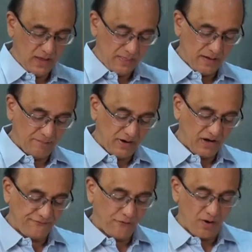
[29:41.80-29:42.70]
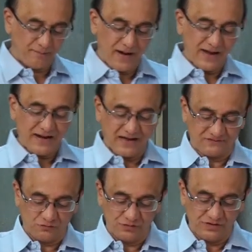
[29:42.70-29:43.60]
Number formed by
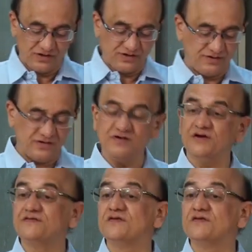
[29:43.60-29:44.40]
last two digits